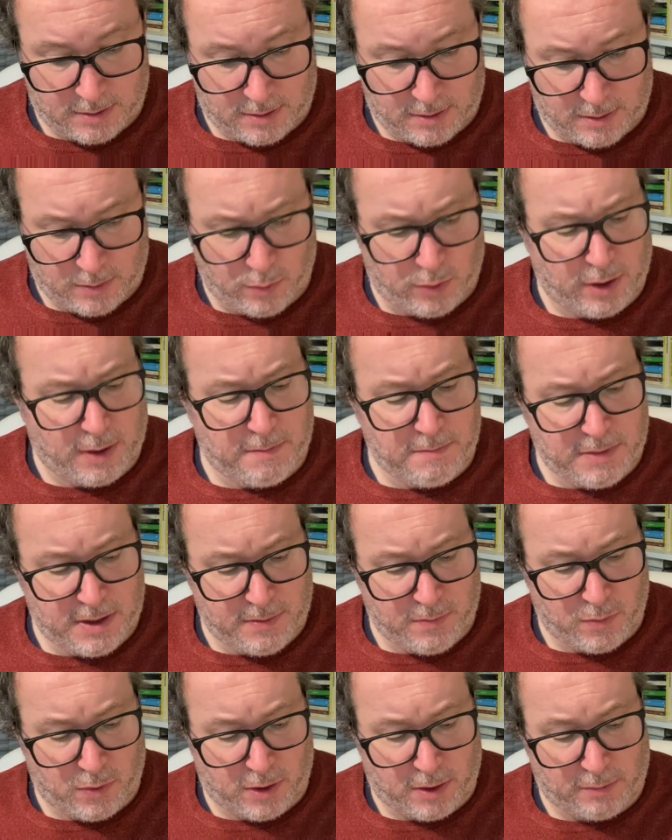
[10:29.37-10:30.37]
We are
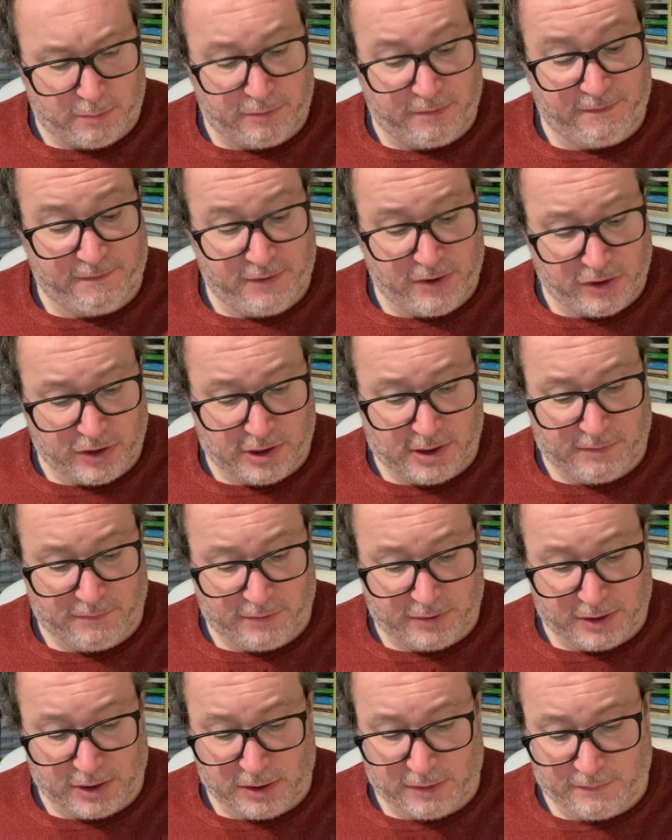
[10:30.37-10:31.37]
meanwhile provisionally
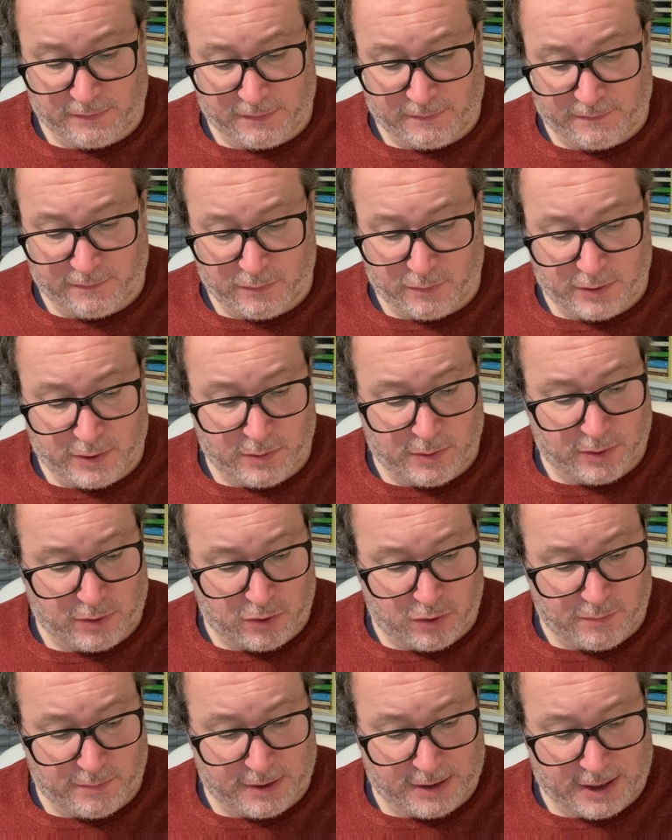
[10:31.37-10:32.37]
reserving for you
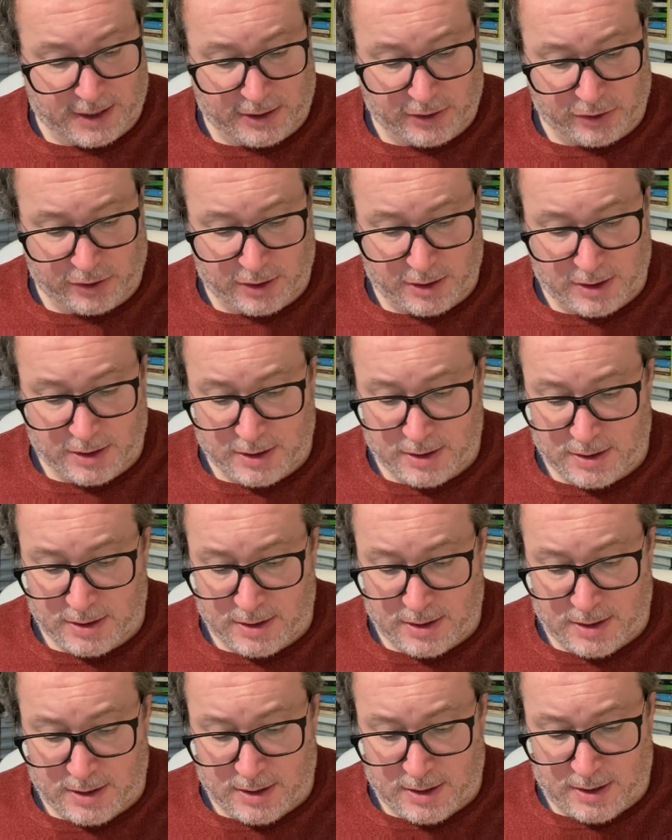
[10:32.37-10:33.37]
accommodation
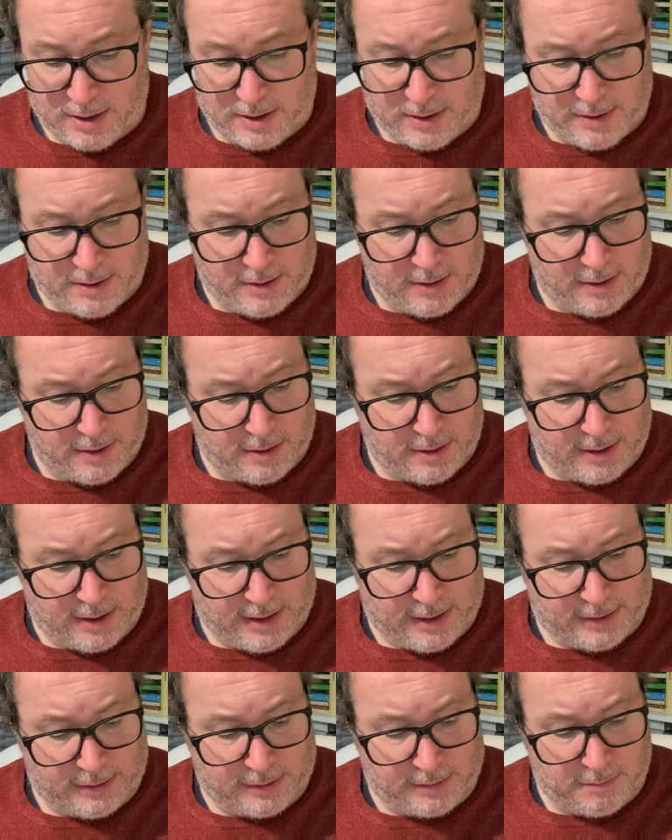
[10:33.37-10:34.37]

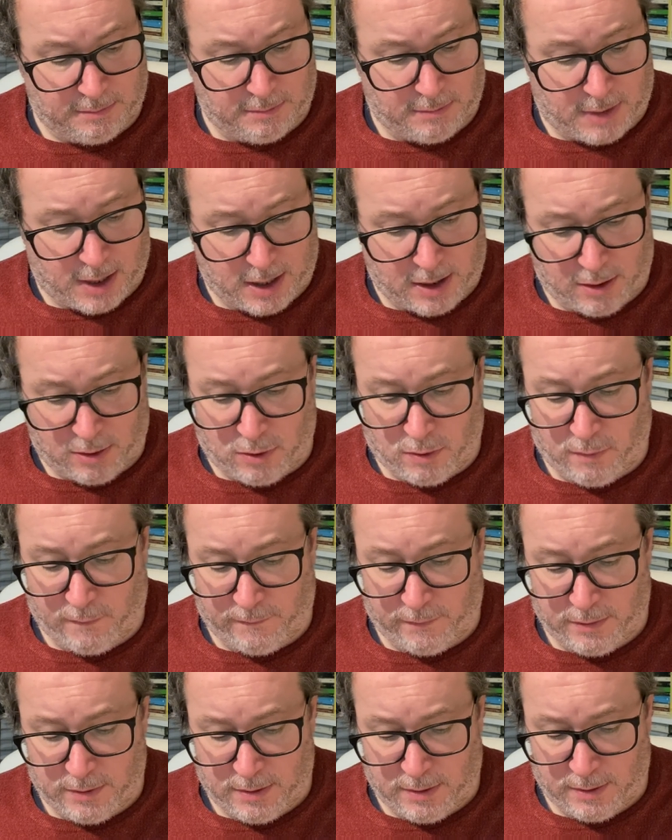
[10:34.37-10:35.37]
at
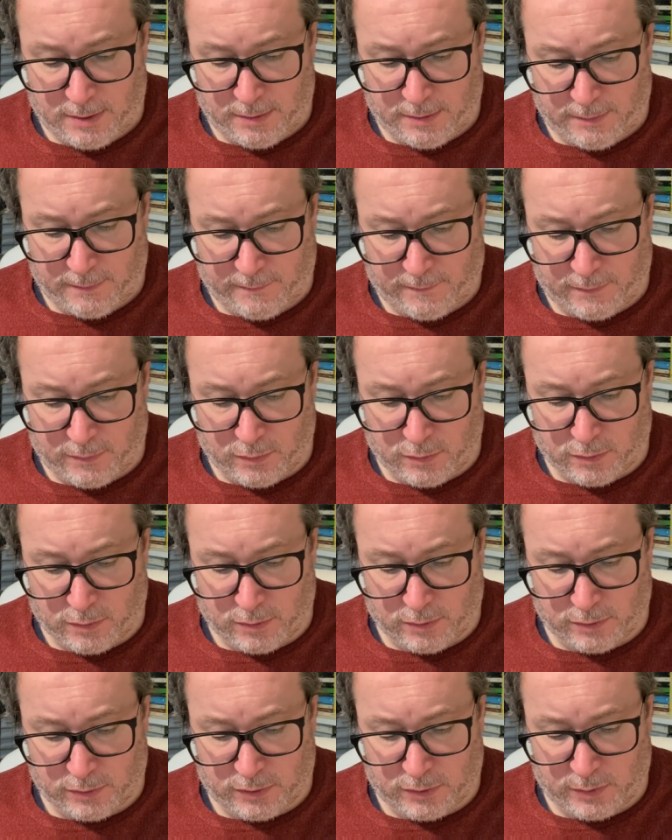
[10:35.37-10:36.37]
Meyerhofen for
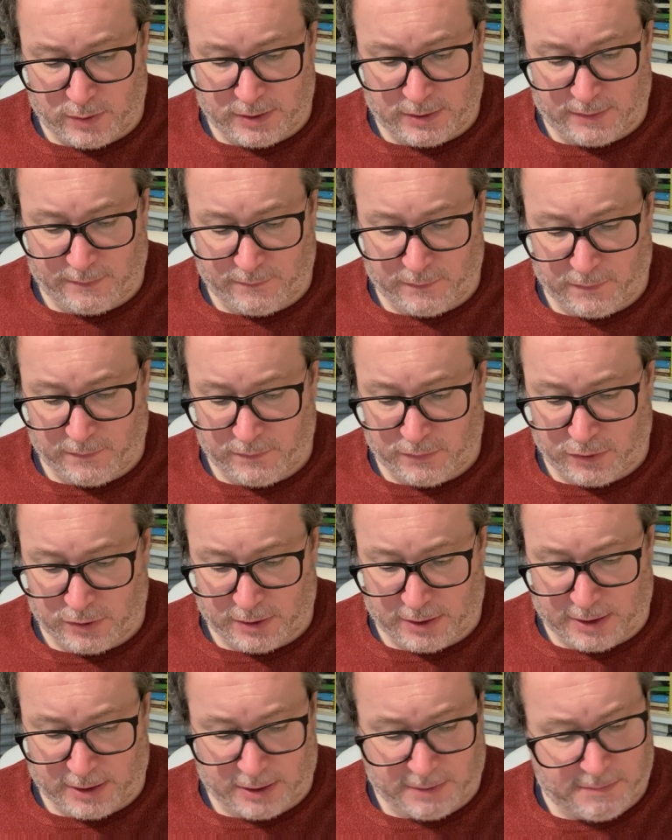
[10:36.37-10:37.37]
your 24th of
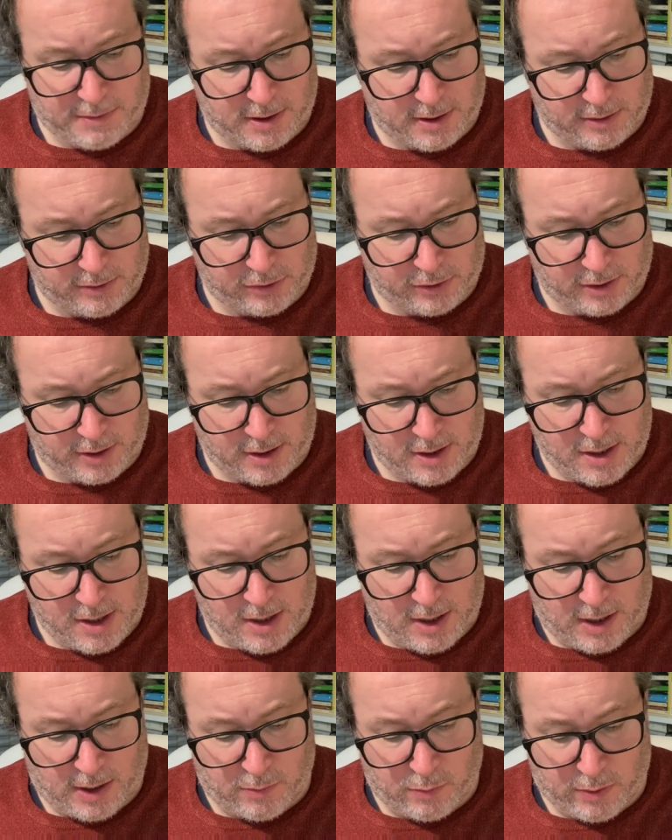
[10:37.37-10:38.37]
July departure,
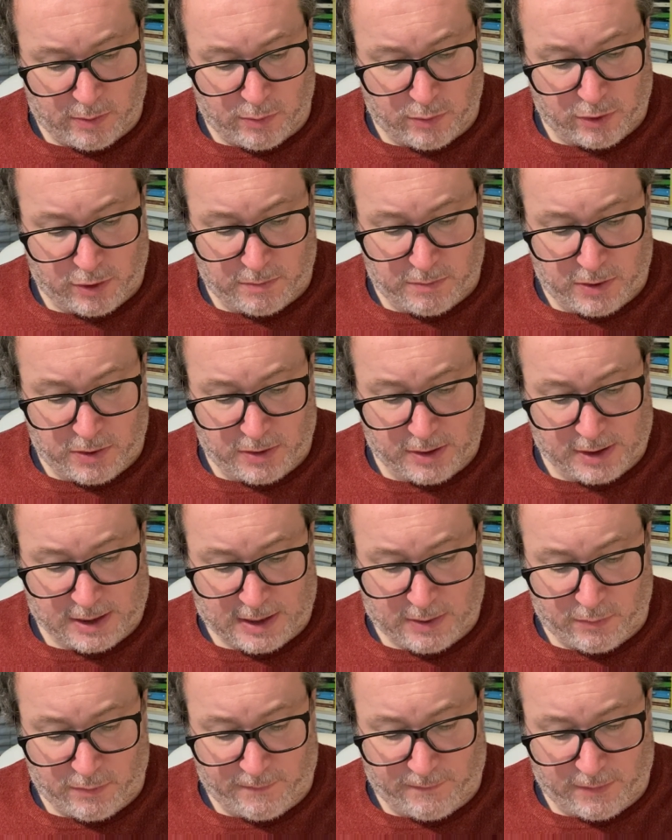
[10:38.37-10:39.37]
and we will communicate
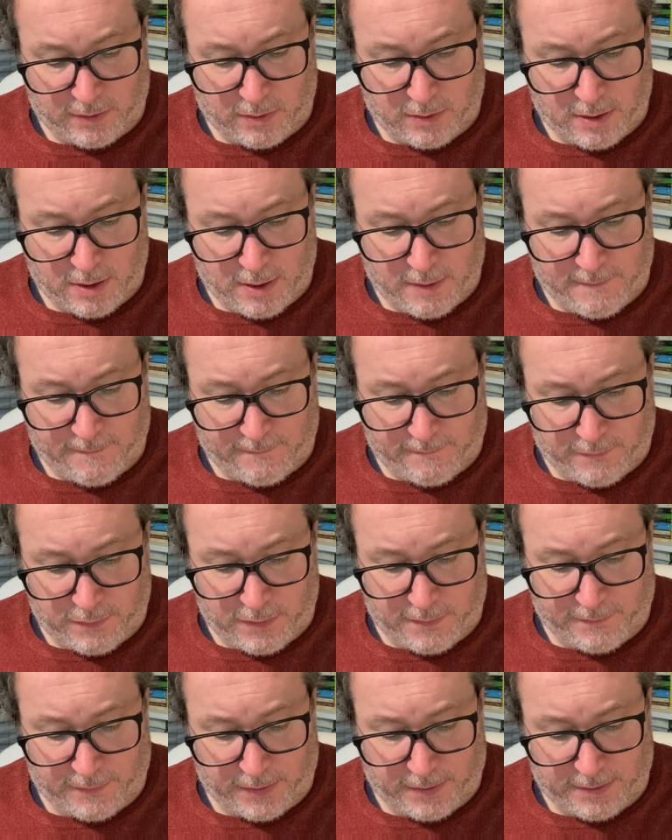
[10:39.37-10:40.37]
with you
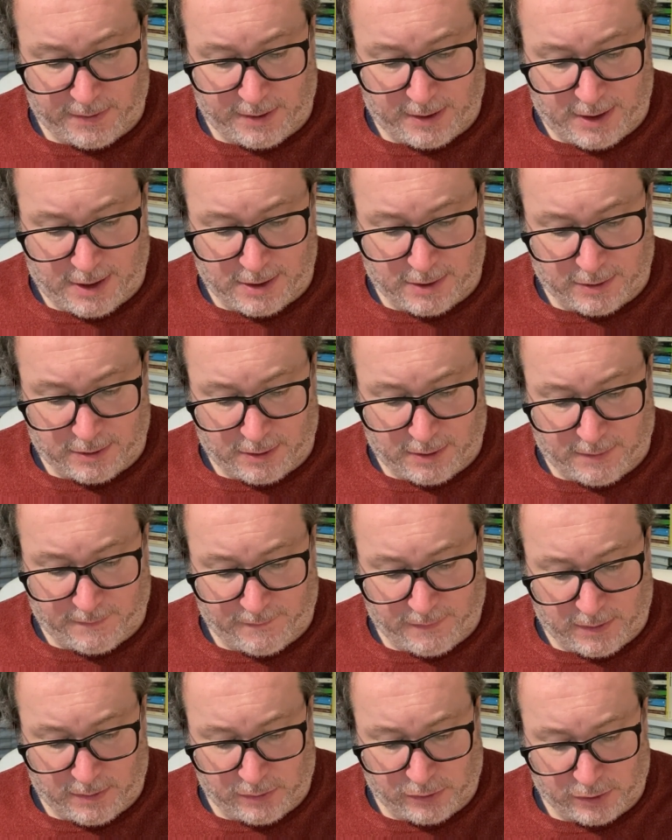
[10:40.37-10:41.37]
further in the near
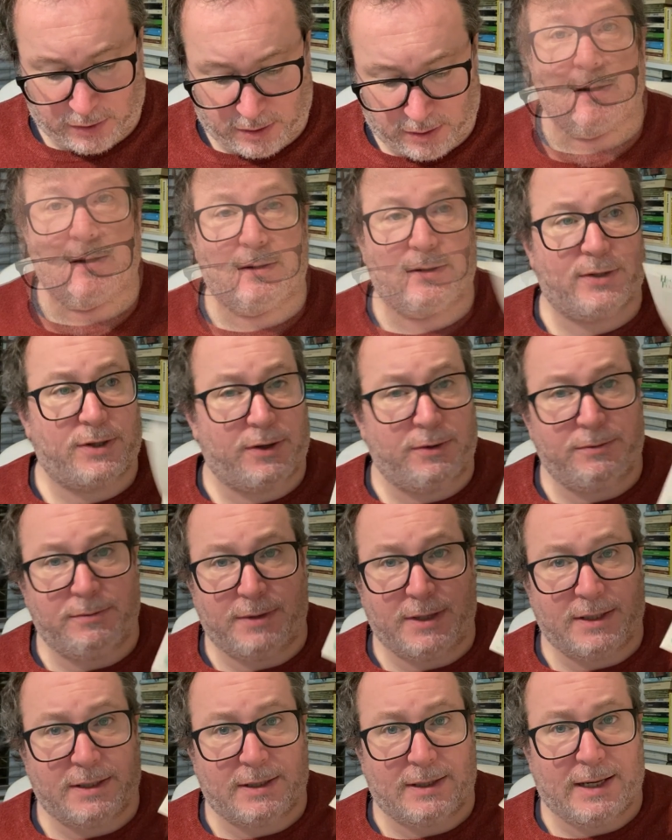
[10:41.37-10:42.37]
future. So
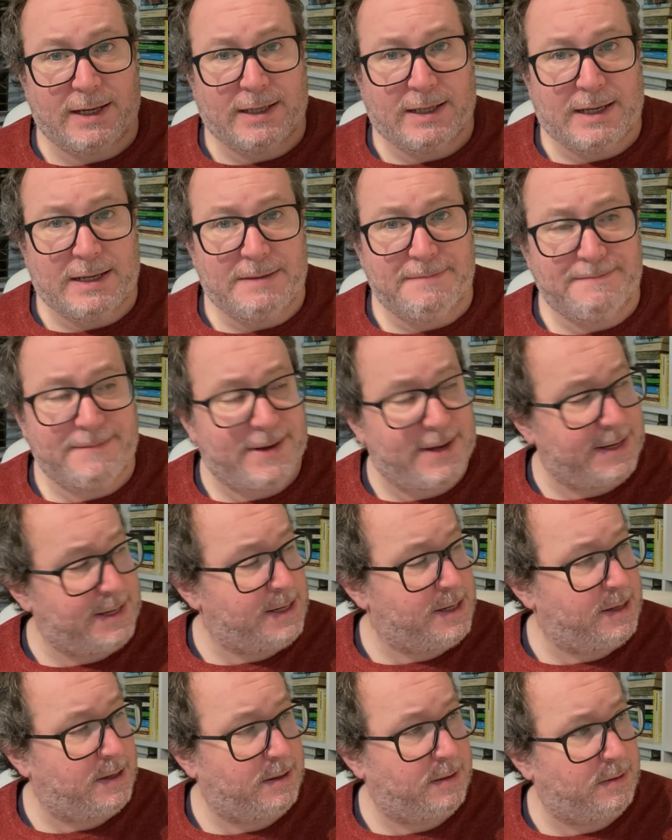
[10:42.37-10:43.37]
this lady
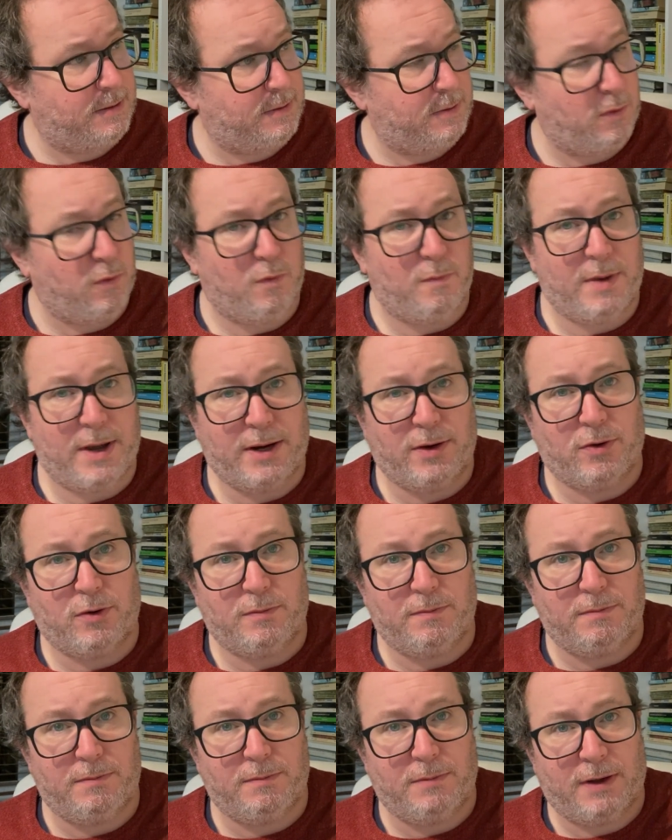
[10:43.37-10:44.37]
may or may not
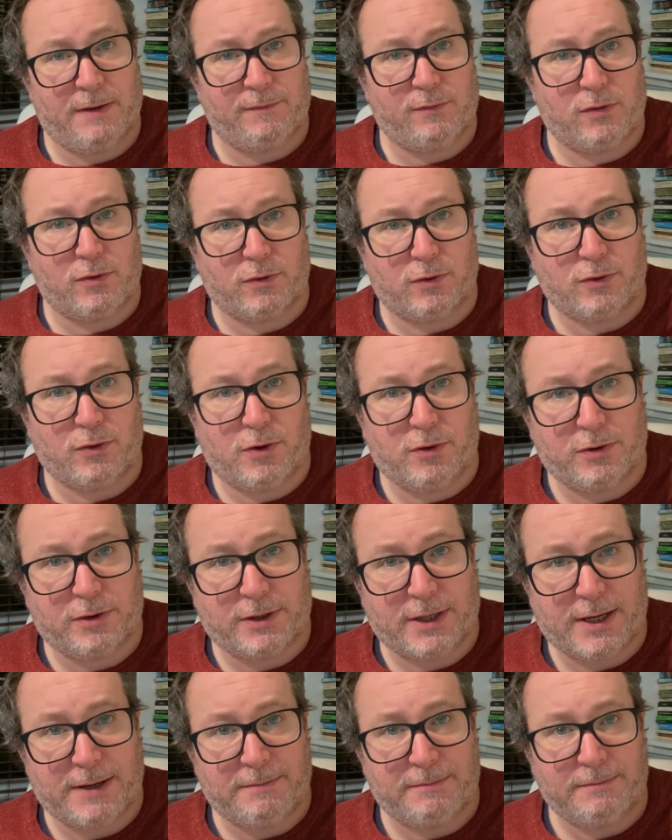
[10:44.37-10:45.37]
have gone on holiday.